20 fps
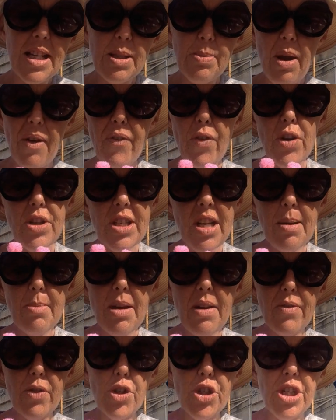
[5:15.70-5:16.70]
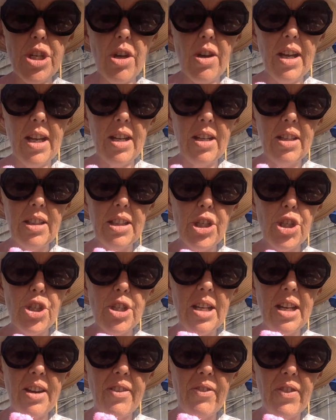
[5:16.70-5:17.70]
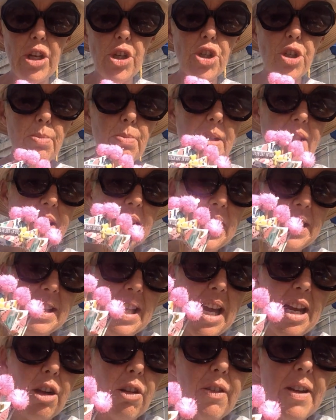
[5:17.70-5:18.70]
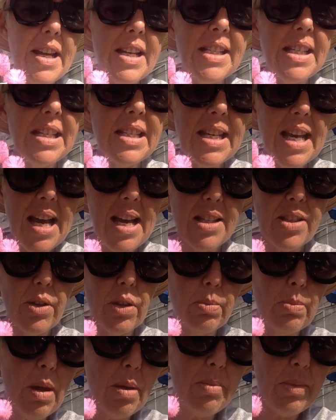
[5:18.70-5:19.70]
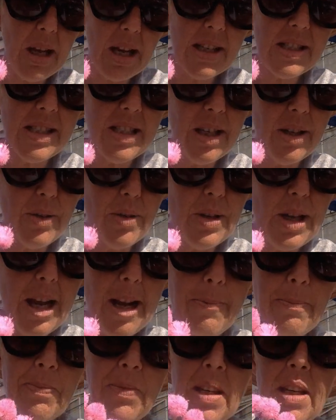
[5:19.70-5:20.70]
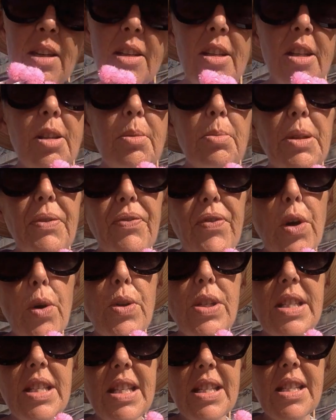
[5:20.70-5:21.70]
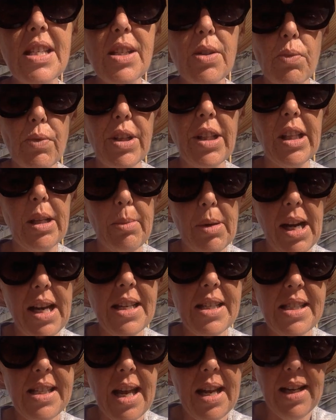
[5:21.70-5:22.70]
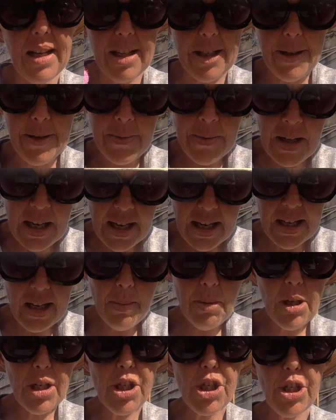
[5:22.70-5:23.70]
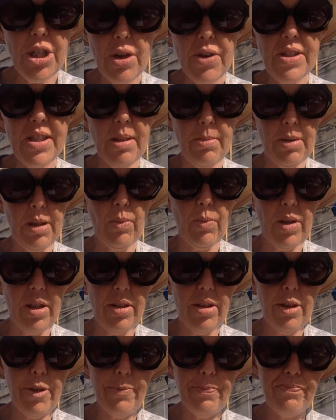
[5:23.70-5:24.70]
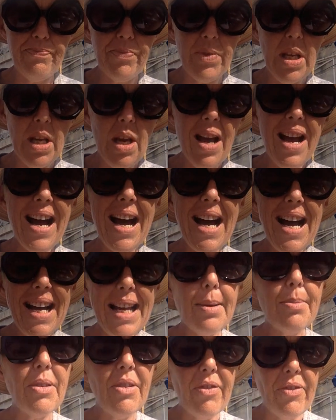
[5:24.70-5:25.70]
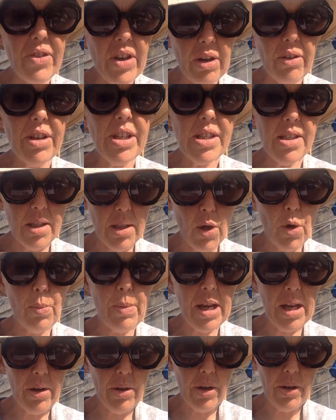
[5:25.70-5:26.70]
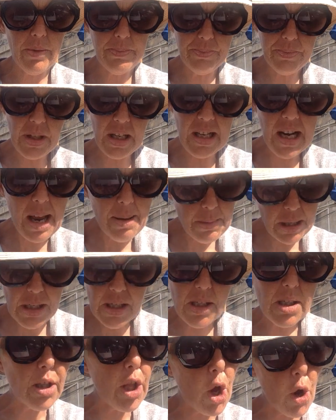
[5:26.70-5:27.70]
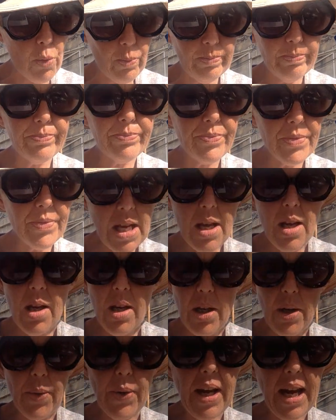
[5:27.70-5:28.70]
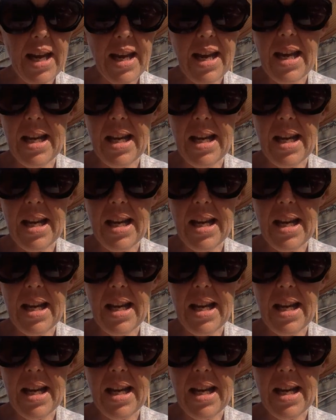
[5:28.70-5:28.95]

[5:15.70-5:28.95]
It's my first time ever sharing an Alicia invention besides that crazy tasseled Memdex the other day. But folks, this is really my aesthetic. And I'm going to share something with you. I am a very slow maker. And I mean slow. Okay?